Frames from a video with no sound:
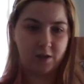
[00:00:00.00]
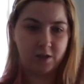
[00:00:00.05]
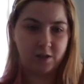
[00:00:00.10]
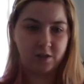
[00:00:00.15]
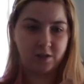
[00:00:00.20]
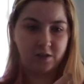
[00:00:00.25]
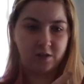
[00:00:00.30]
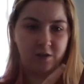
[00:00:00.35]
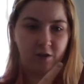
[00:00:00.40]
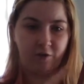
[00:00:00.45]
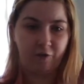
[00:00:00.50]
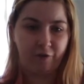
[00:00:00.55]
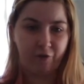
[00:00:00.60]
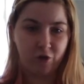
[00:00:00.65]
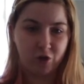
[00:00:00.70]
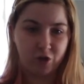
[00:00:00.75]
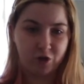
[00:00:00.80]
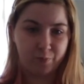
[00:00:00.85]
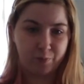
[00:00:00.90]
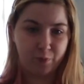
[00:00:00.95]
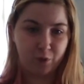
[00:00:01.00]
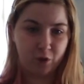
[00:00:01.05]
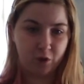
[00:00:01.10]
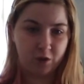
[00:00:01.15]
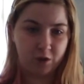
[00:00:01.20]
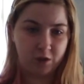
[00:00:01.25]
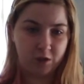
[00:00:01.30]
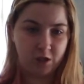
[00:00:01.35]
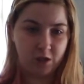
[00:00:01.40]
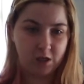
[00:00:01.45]
This is the first book
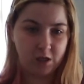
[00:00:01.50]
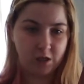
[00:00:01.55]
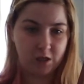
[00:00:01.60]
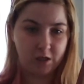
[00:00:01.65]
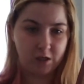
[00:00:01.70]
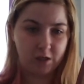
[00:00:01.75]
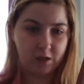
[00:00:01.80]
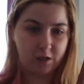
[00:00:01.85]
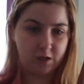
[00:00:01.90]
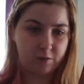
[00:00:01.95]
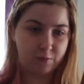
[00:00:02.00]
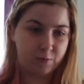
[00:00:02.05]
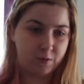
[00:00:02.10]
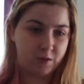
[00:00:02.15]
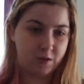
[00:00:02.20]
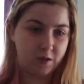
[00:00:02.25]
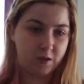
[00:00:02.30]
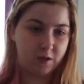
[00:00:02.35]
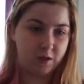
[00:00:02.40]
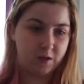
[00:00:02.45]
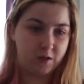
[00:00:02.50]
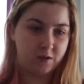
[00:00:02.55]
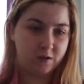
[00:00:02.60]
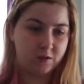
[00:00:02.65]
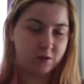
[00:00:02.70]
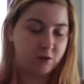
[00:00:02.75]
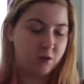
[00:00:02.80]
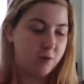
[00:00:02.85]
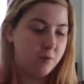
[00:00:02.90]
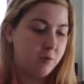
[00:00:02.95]
that
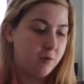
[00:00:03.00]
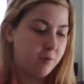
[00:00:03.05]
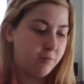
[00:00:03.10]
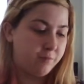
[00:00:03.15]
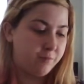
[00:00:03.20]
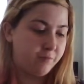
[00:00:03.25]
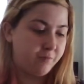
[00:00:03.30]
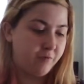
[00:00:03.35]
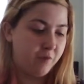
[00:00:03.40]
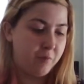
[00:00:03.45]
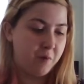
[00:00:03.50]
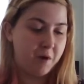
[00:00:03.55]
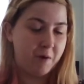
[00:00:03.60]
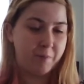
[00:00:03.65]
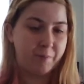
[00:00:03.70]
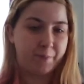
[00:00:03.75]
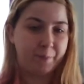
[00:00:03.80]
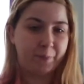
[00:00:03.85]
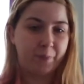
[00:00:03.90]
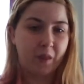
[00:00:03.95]
is from him.